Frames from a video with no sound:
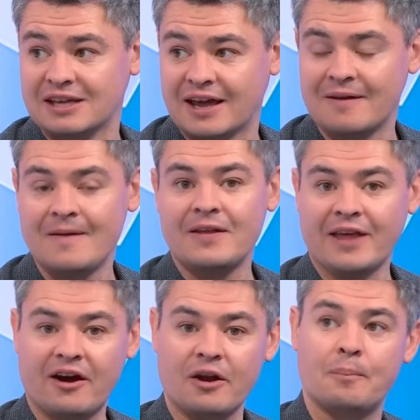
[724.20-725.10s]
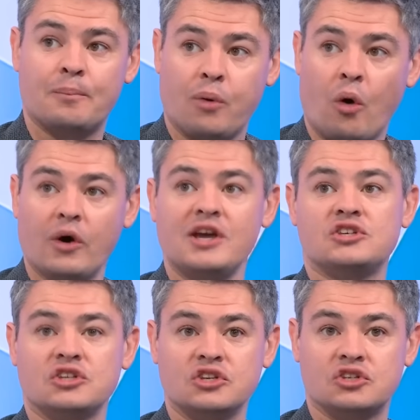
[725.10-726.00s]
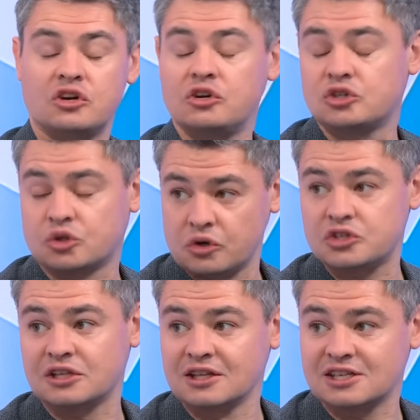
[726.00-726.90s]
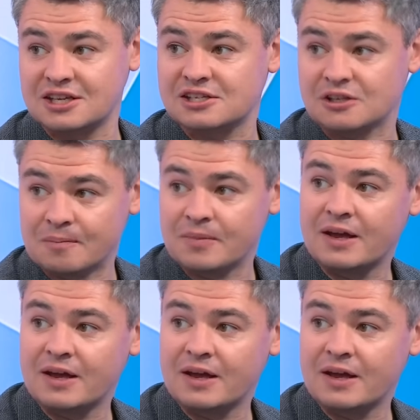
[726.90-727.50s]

say, that kind of poisons trust in the system.